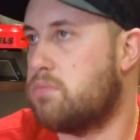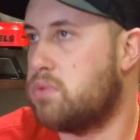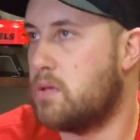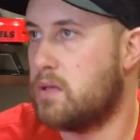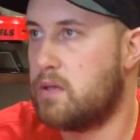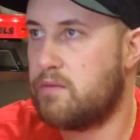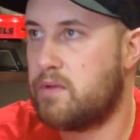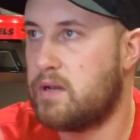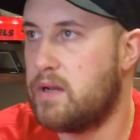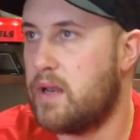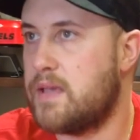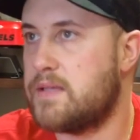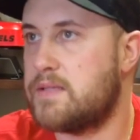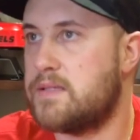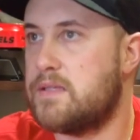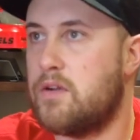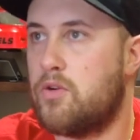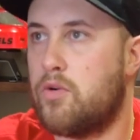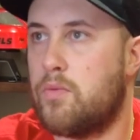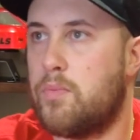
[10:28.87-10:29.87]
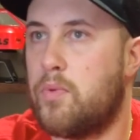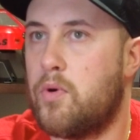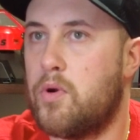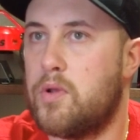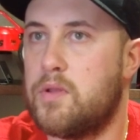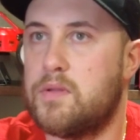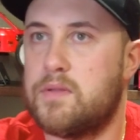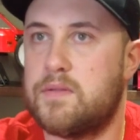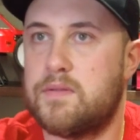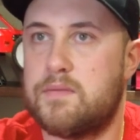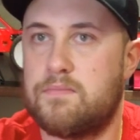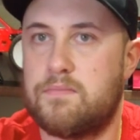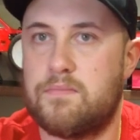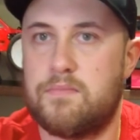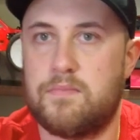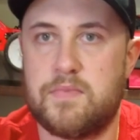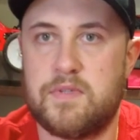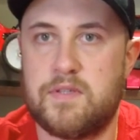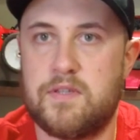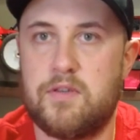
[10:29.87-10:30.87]
even less,
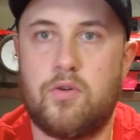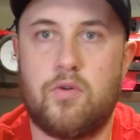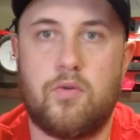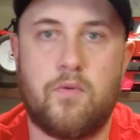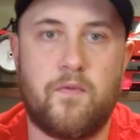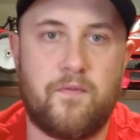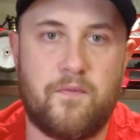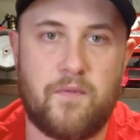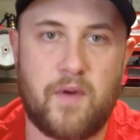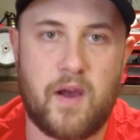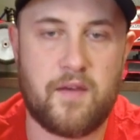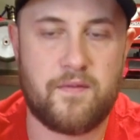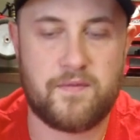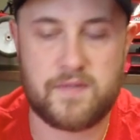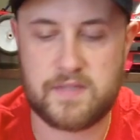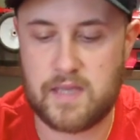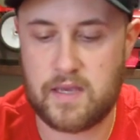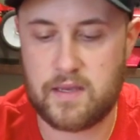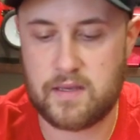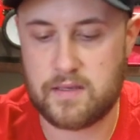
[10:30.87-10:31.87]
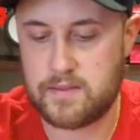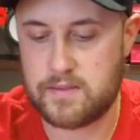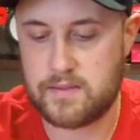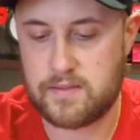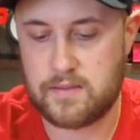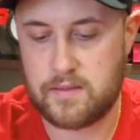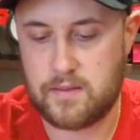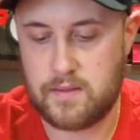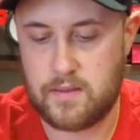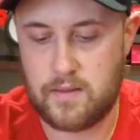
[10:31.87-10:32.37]
0.05 seconds